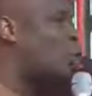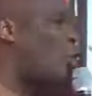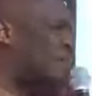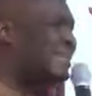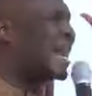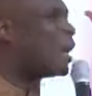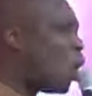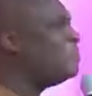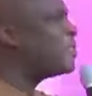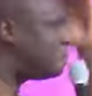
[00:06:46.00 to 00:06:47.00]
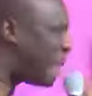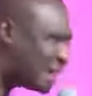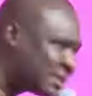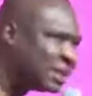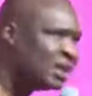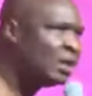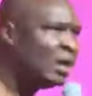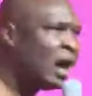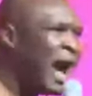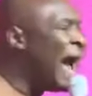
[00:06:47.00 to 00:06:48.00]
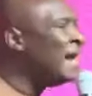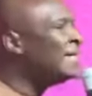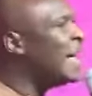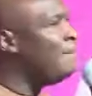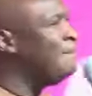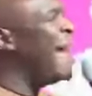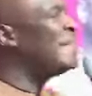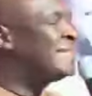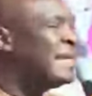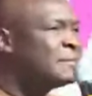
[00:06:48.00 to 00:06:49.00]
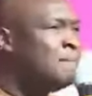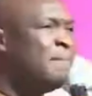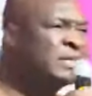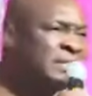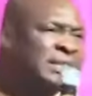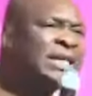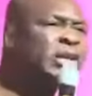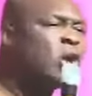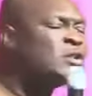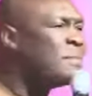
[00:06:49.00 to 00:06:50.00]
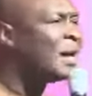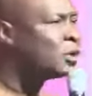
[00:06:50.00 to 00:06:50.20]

go circumspect and they met this mysterious man